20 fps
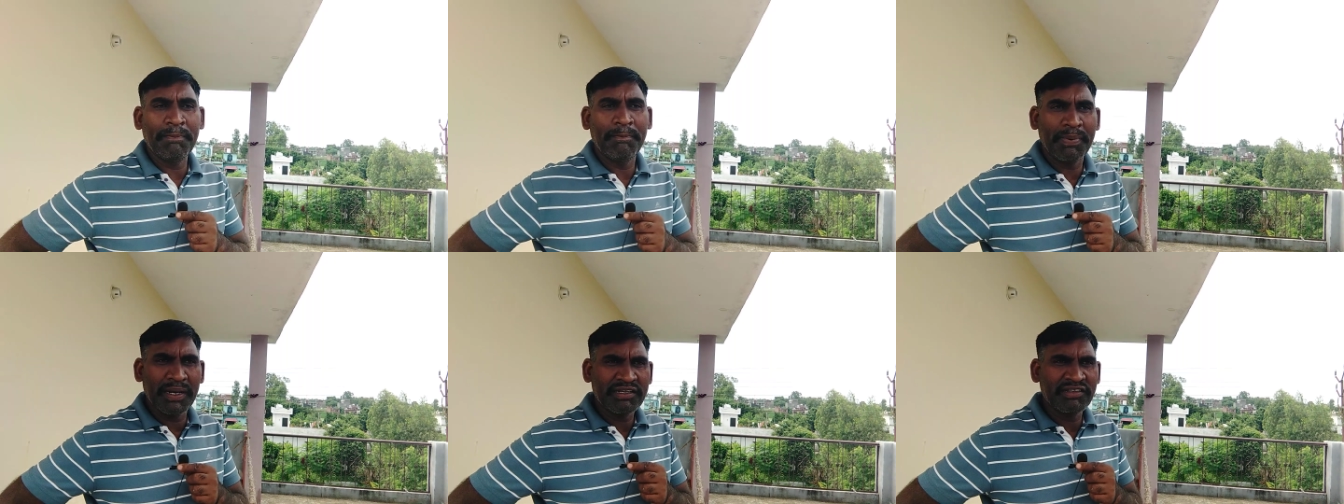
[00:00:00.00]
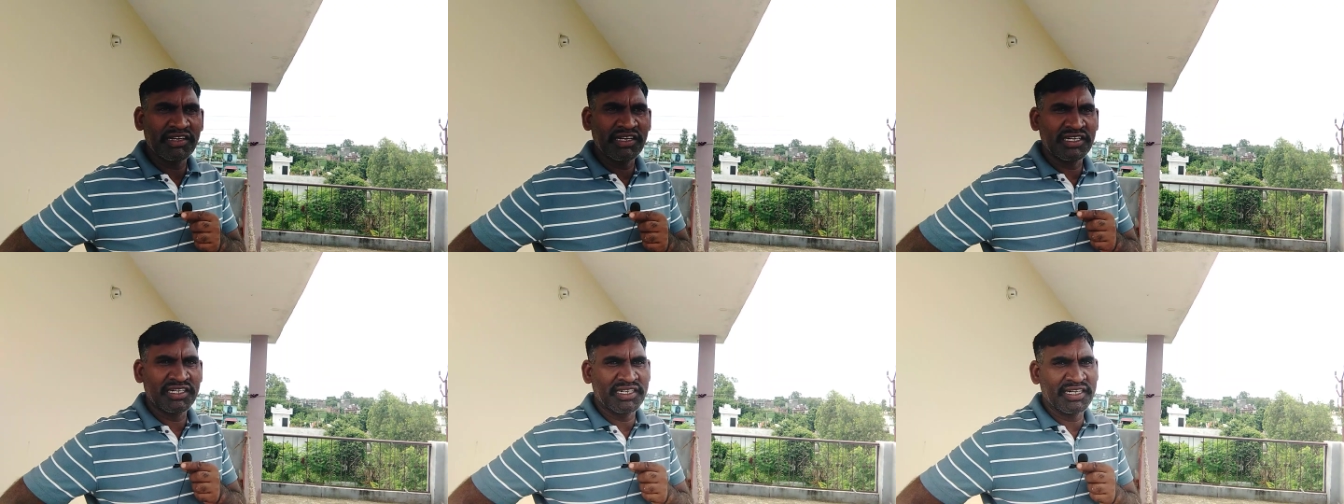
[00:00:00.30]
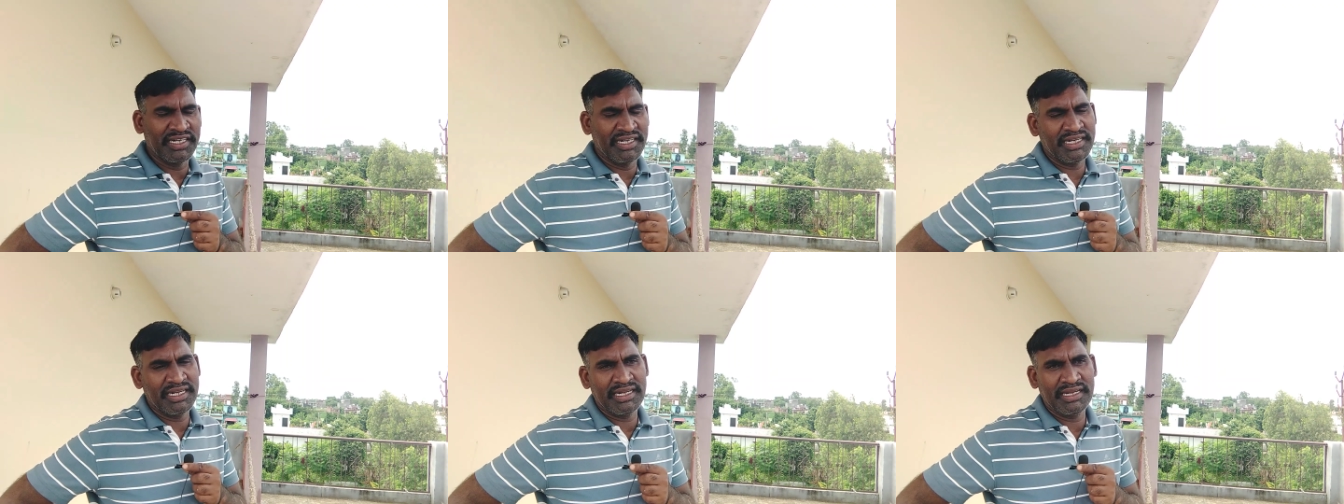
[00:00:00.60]
bus
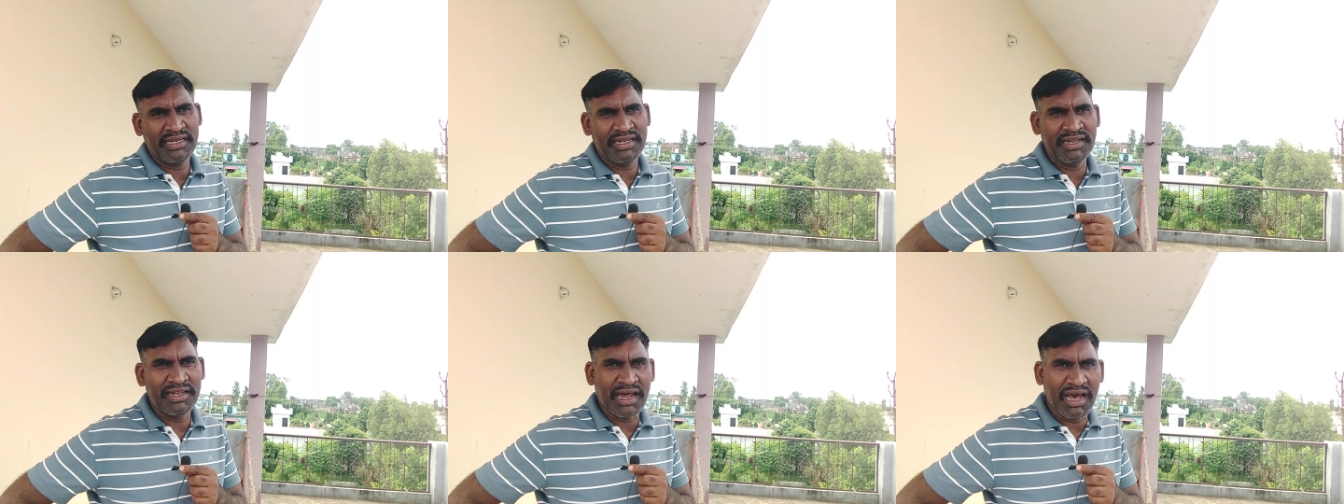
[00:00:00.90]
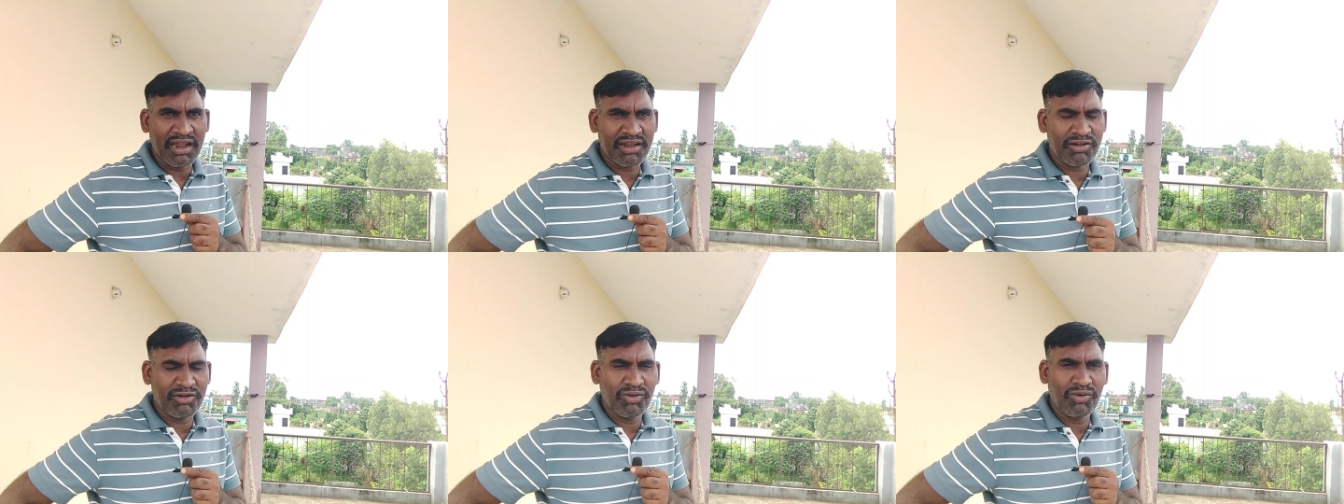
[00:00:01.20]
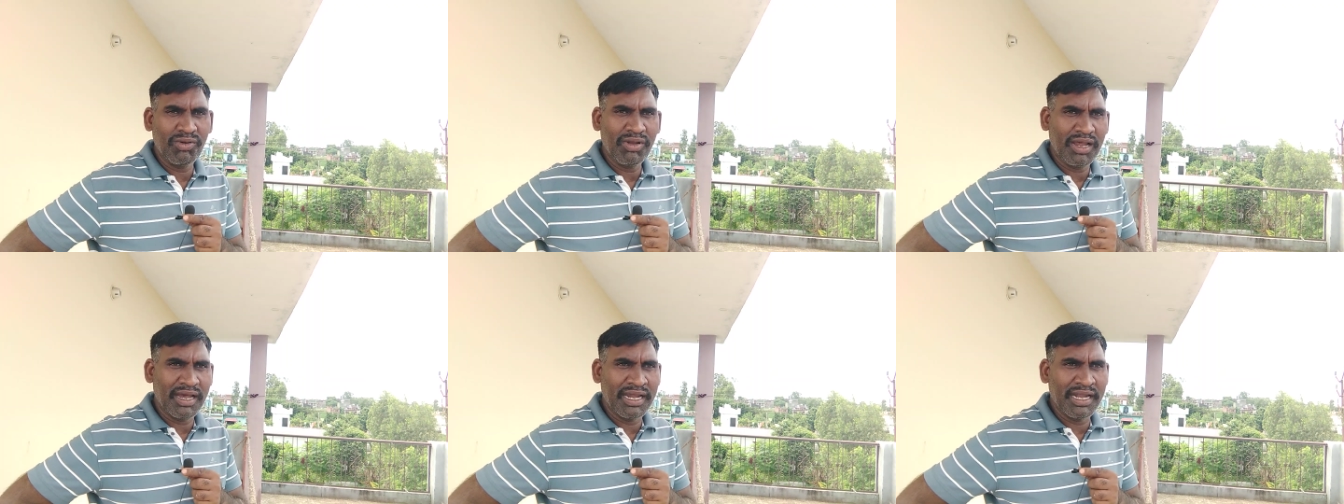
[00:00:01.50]
stand
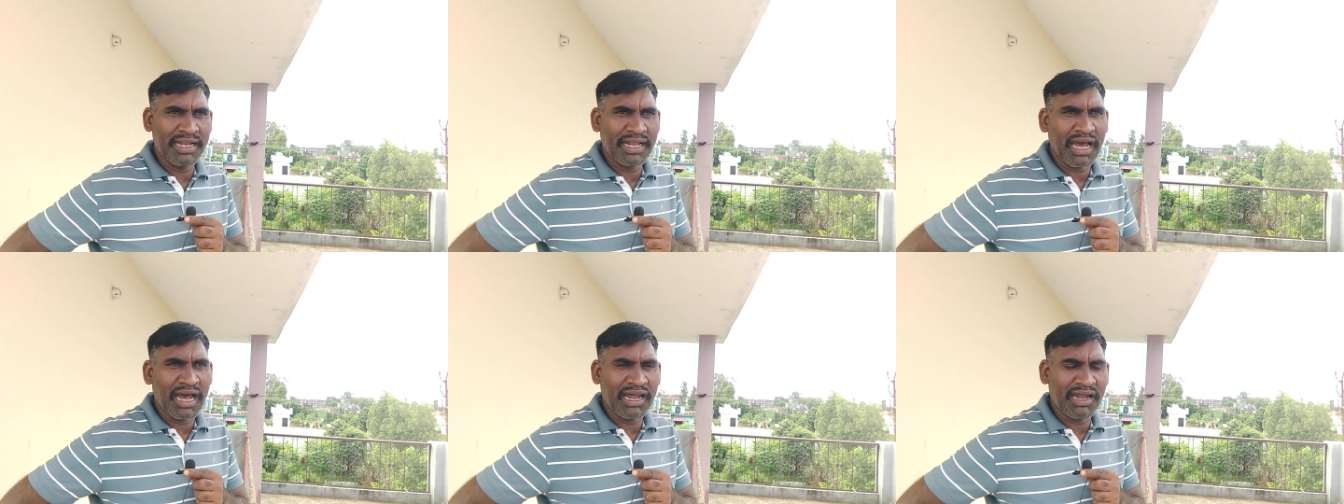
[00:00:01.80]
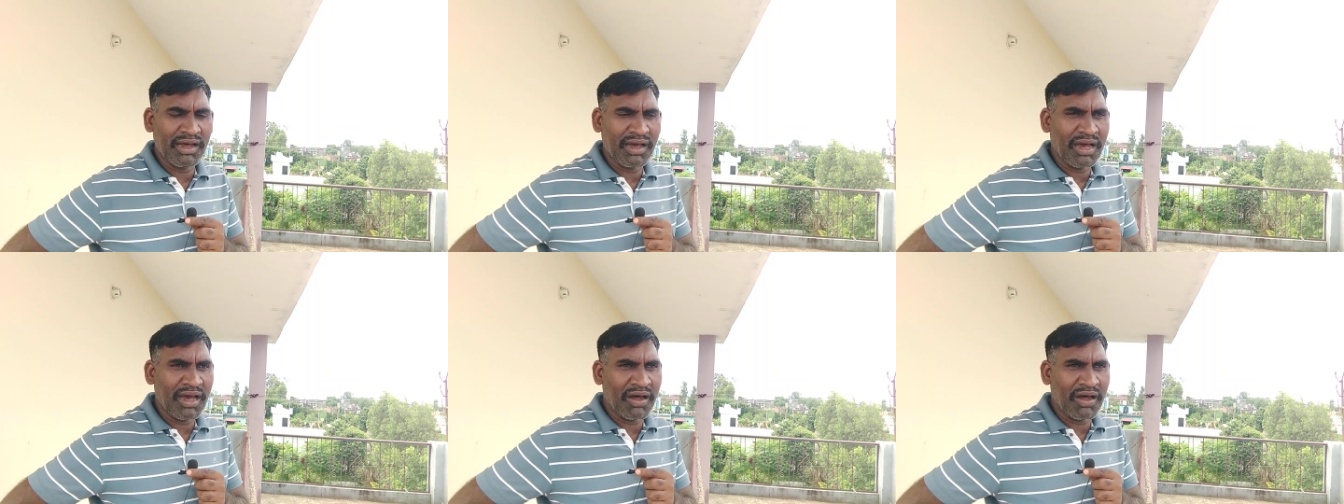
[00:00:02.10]
Narnaul and uh,